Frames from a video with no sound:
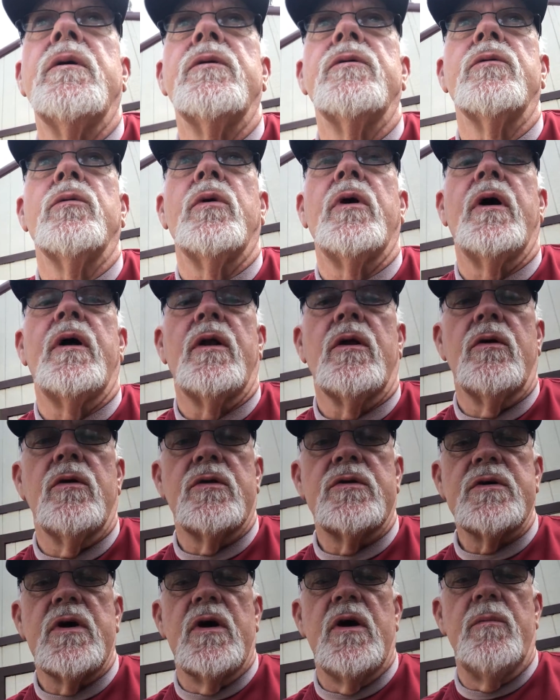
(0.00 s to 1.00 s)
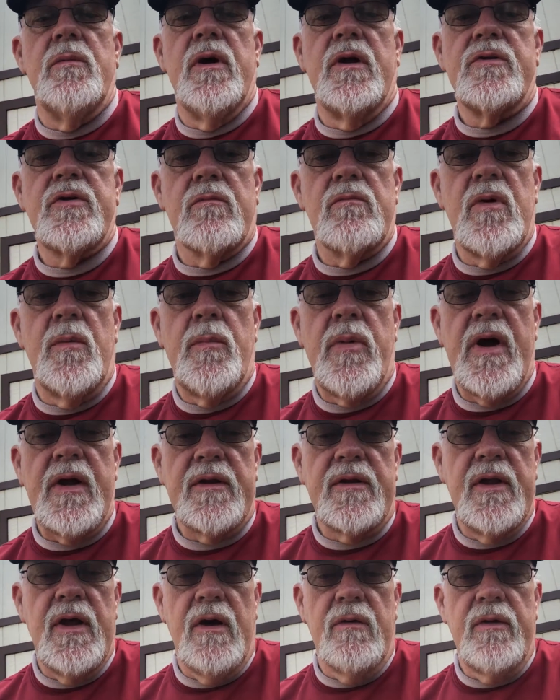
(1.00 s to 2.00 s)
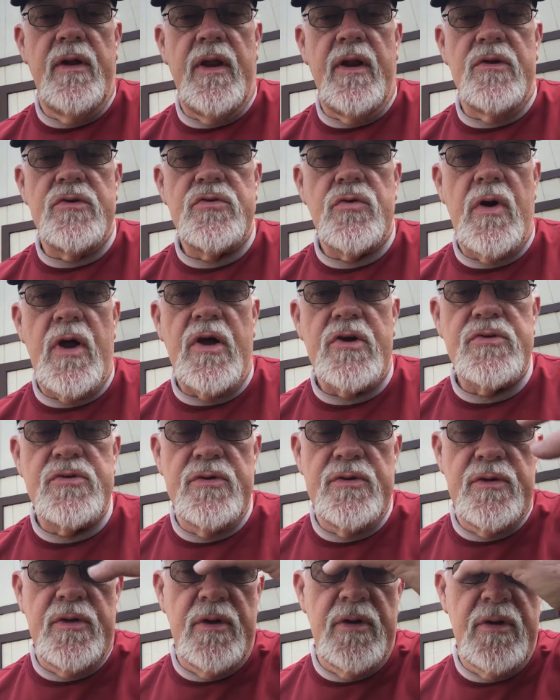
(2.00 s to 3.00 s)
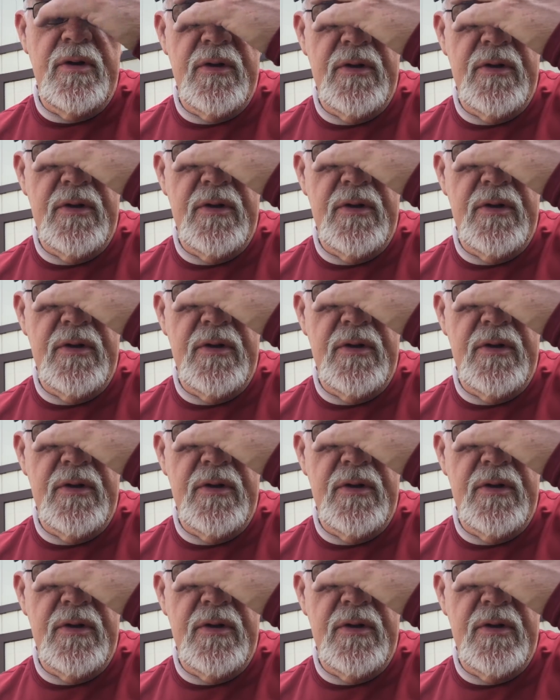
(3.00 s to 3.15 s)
So we had a good time. I took my bike down and had it tractioned.